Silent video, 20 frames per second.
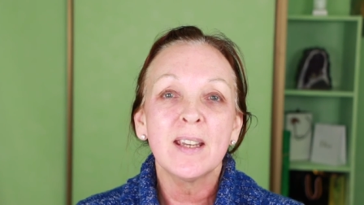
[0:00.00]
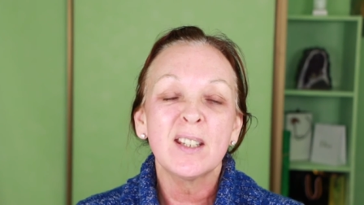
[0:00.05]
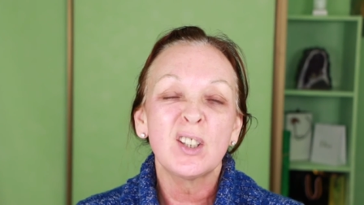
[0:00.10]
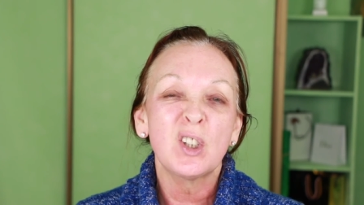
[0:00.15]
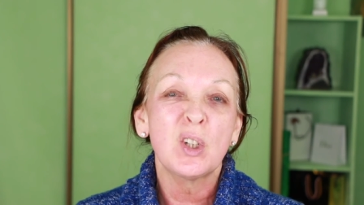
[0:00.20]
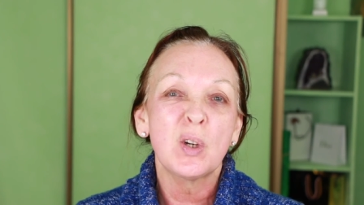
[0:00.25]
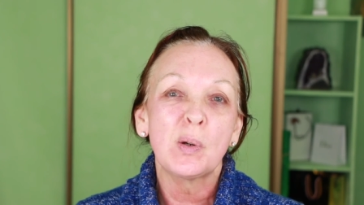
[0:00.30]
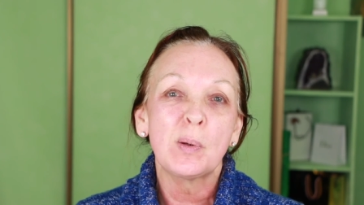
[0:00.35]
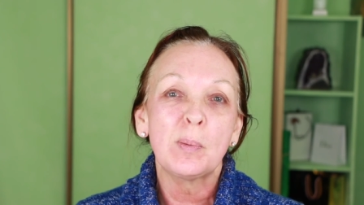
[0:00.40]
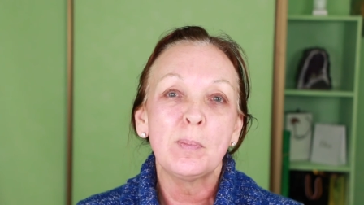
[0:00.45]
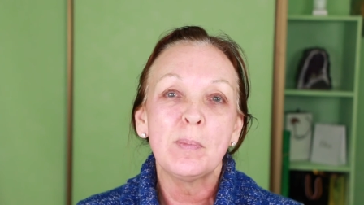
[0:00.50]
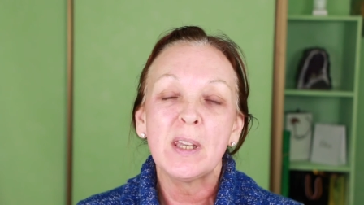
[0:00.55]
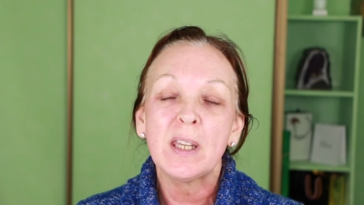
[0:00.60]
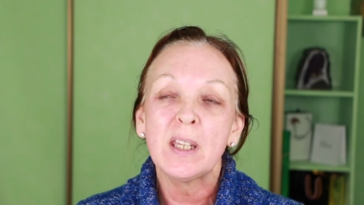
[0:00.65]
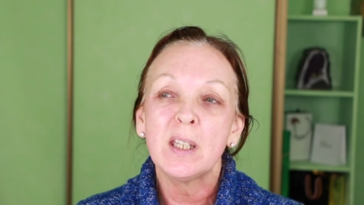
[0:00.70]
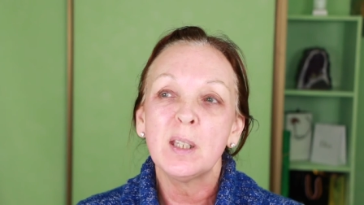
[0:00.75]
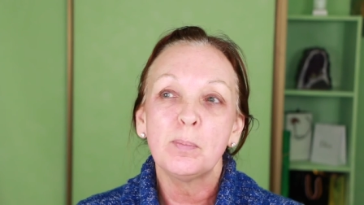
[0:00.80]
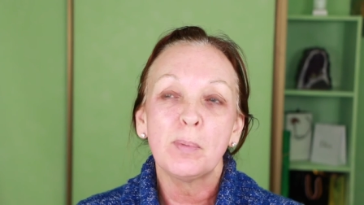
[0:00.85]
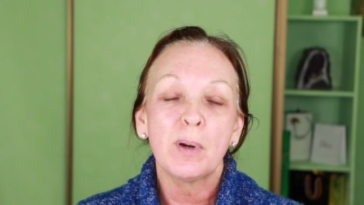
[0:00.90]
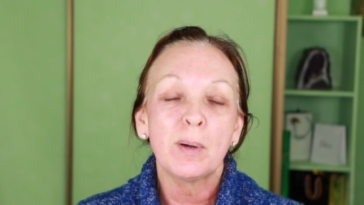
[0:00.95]
It took
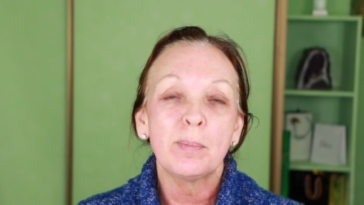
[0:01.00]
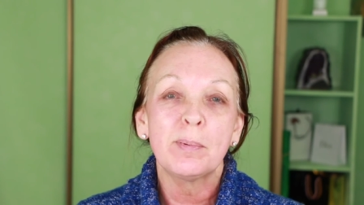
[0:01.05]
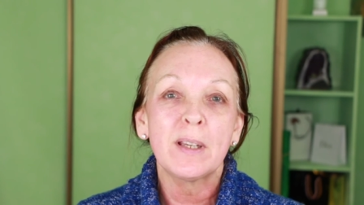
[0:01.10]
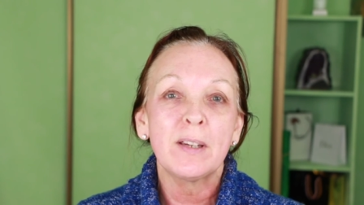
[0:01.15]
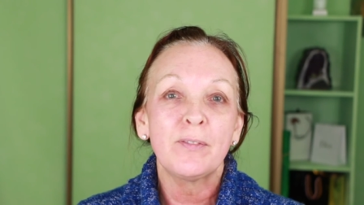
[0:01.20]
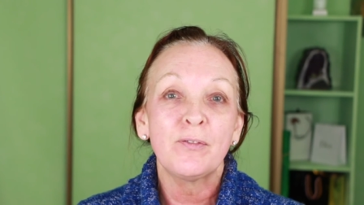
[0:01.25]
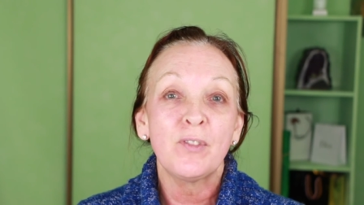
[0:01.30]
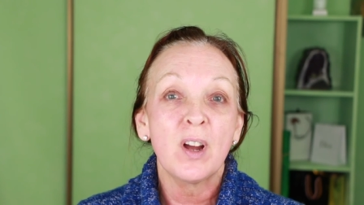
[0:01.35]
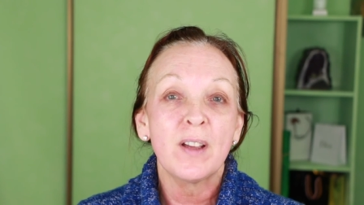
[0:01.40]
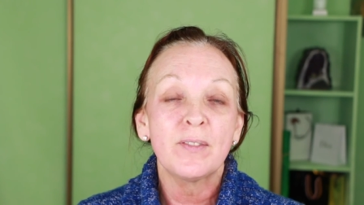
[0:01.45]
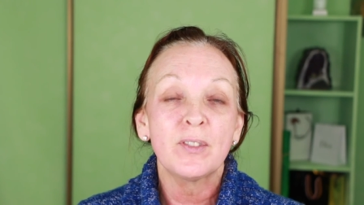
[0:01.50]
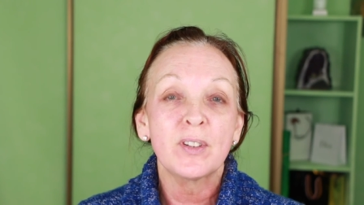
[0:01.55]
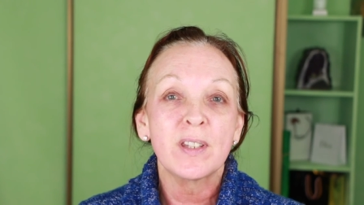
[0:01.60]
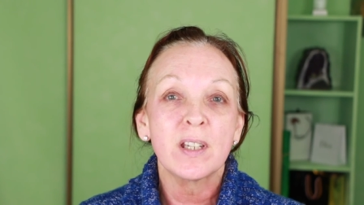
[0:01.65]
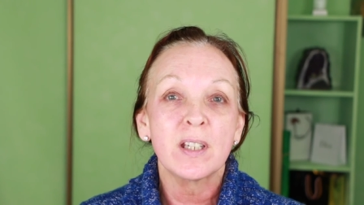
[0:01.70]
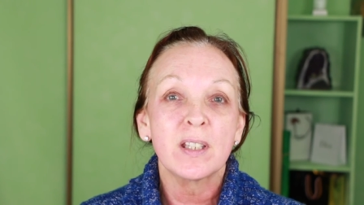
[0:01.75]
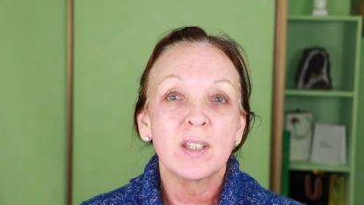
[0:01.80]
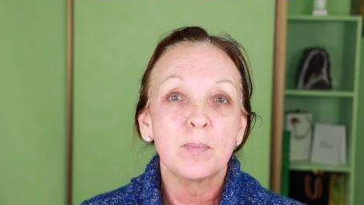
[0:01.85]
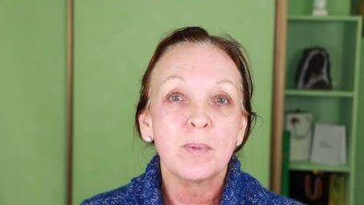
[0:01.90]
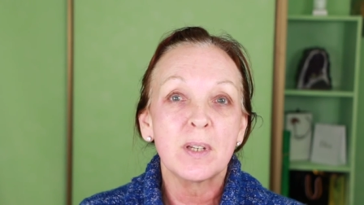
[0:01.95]
me probably five or
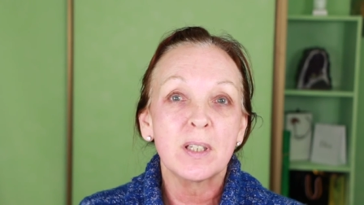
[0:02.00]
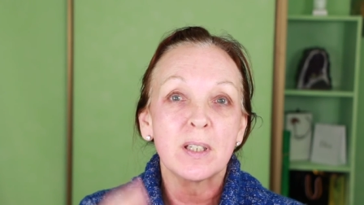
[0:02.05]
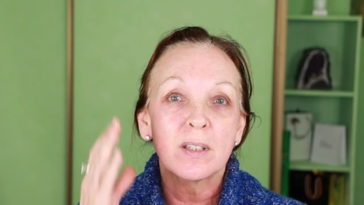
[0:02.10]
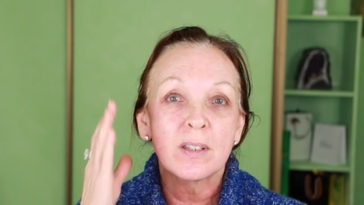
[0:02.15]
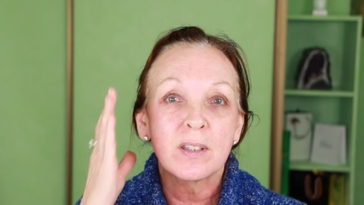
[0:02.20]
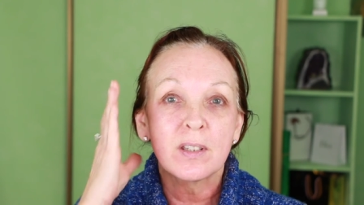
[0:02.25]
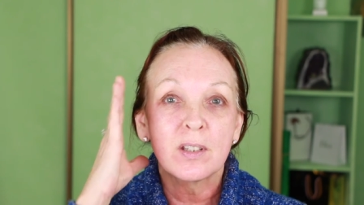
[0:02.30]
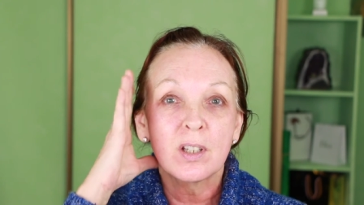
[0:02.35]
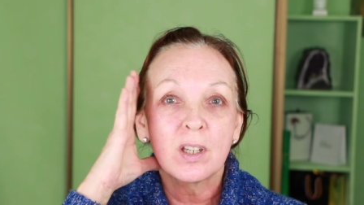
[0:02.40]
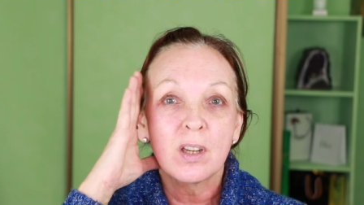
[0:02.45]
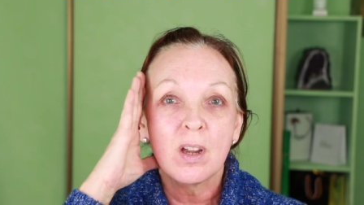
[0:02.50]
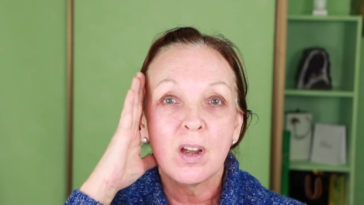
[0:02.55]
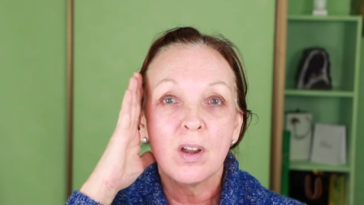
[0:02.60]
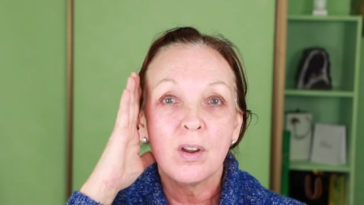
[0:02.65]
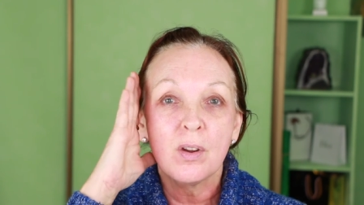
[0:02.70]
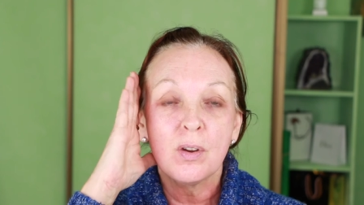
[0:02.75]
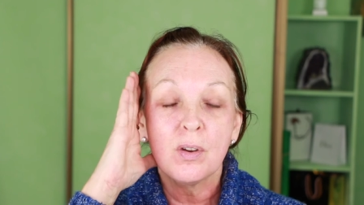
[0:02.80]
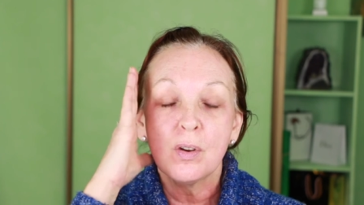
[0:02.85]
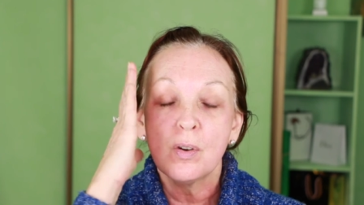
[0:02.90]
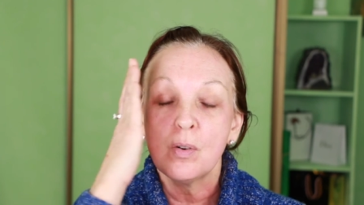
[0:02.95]
six minutes to
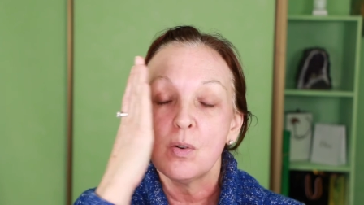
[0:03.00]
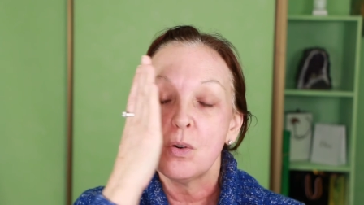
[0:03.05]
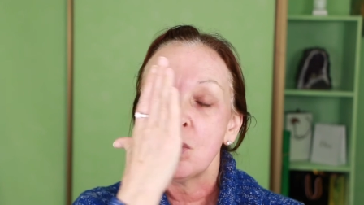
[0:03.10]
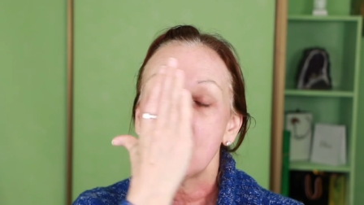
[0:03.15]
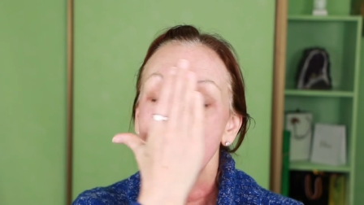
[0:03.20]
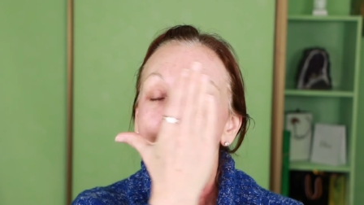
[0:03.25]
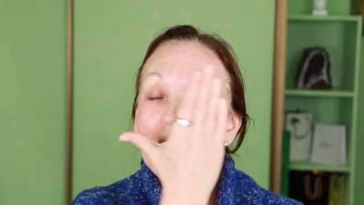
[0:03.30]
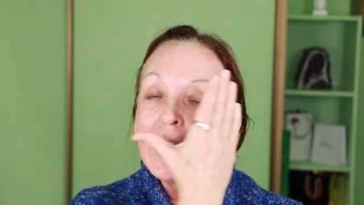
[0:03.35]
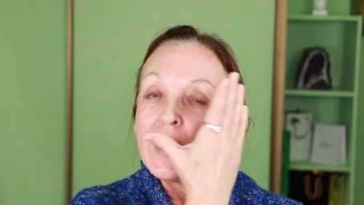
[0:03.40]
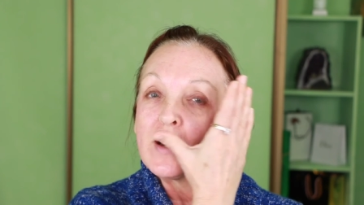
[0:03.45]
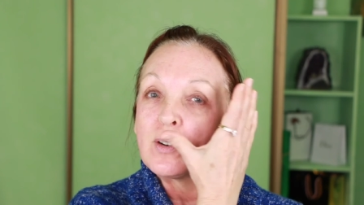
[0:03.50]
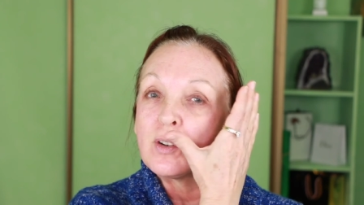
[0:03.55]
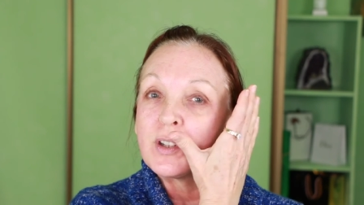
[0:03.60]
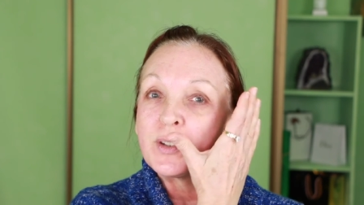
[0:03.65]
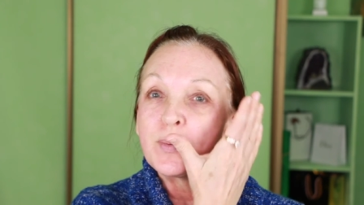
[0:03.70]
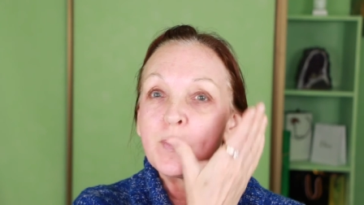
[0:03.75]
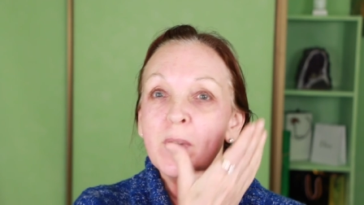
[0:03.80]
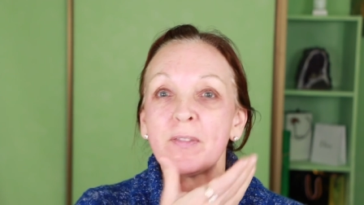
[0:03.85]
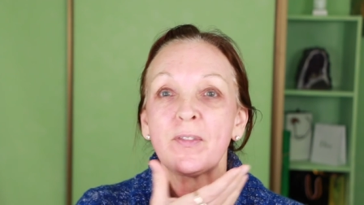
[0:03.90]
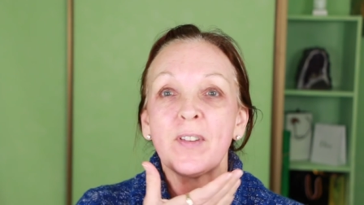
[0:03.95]
go all the way across my